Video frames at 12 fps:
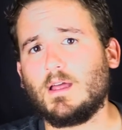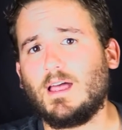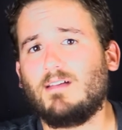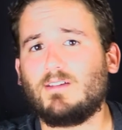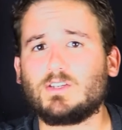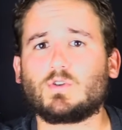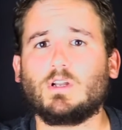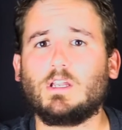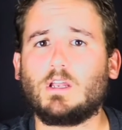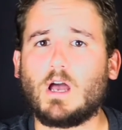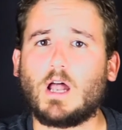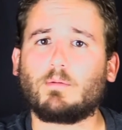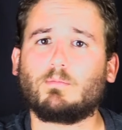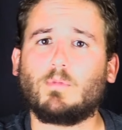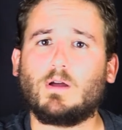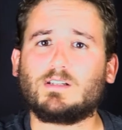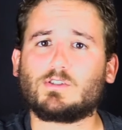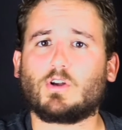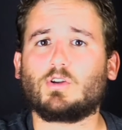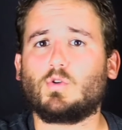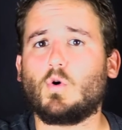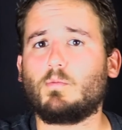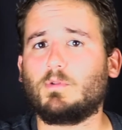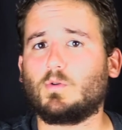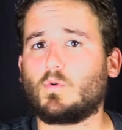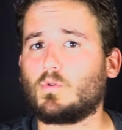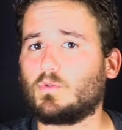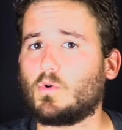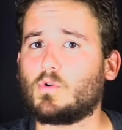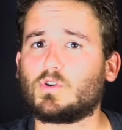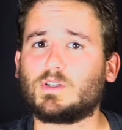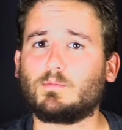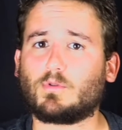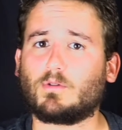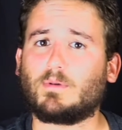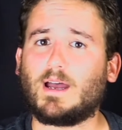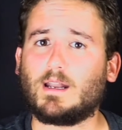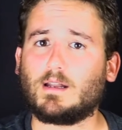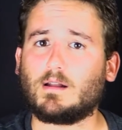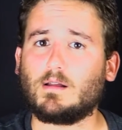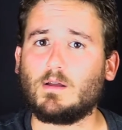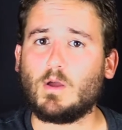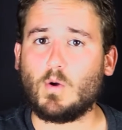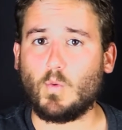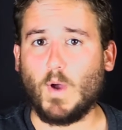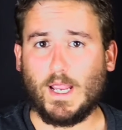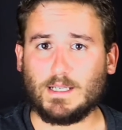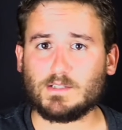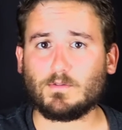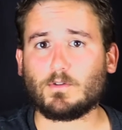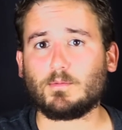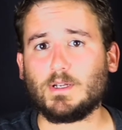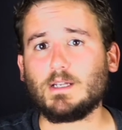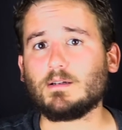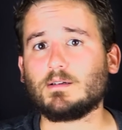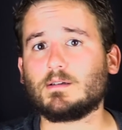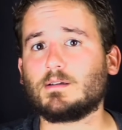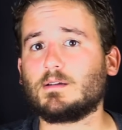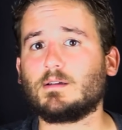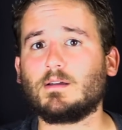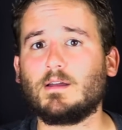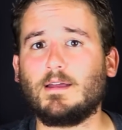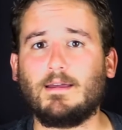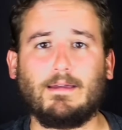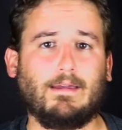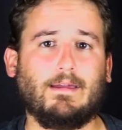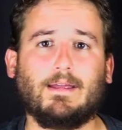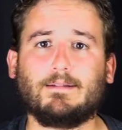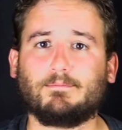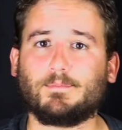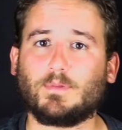Eventually, God started to open doors and provided ways for me. And